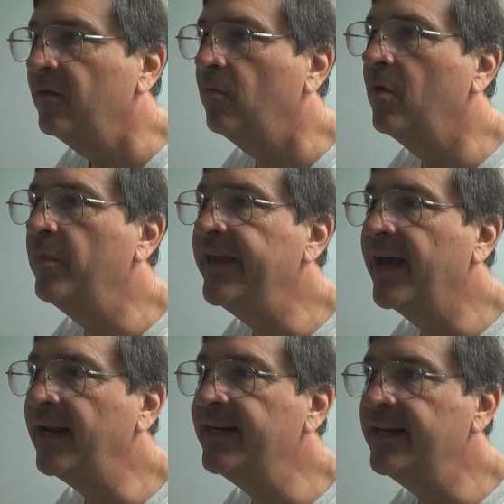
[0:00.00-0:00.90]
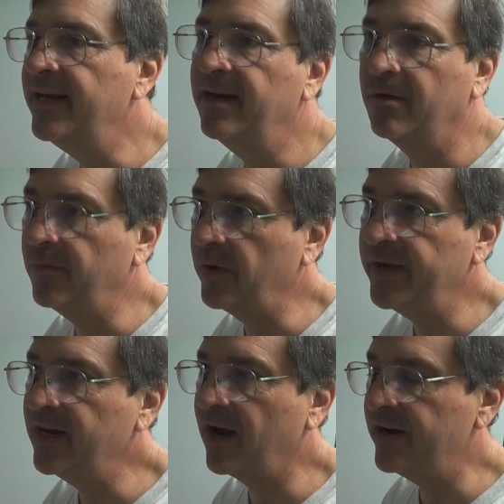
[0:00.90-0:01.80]
when we LED'd them, I
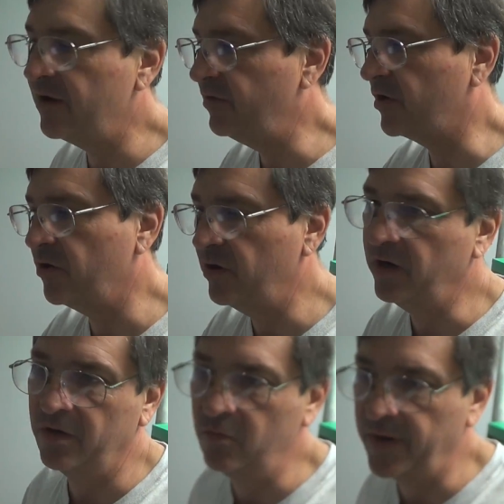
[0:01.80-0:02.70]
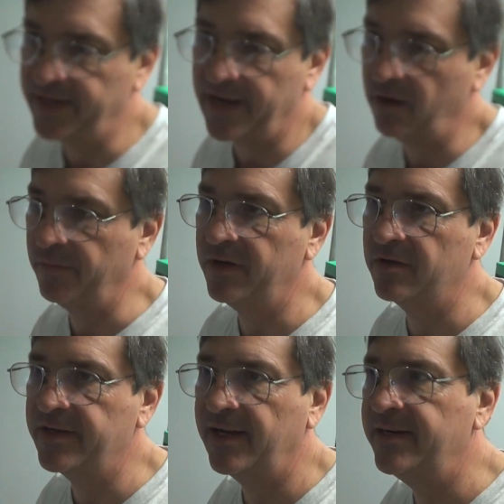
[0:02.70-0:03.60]
mean, I know the current load went down
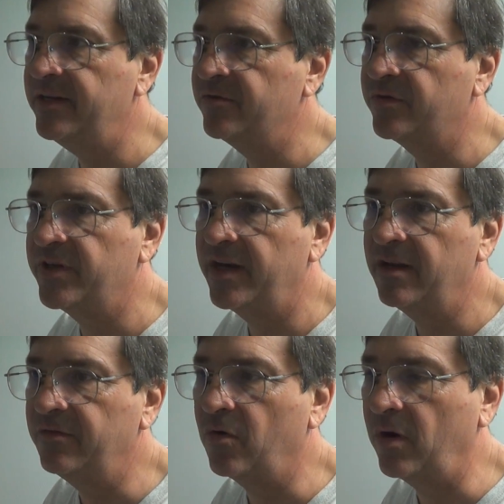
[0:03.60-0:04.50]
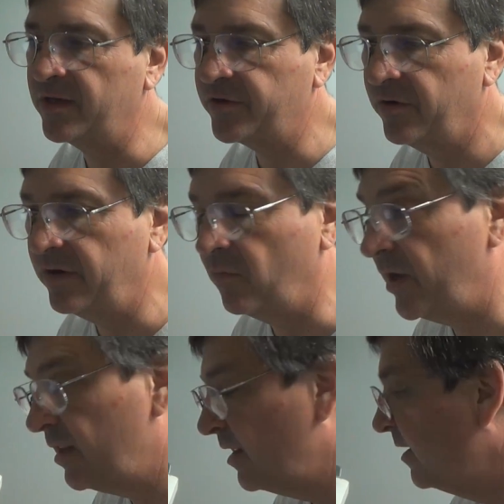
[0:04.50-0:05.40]
because LEDs are said to draw less current.
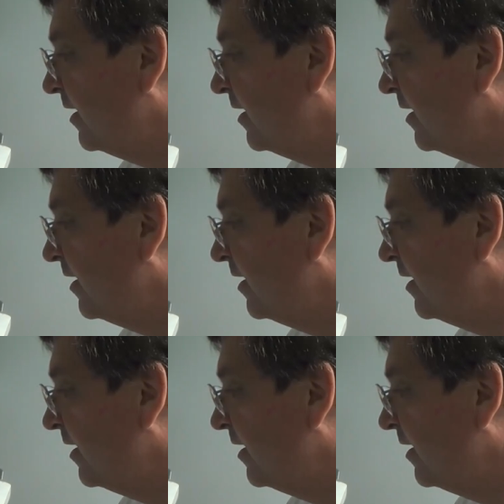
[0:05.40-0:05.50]
Well,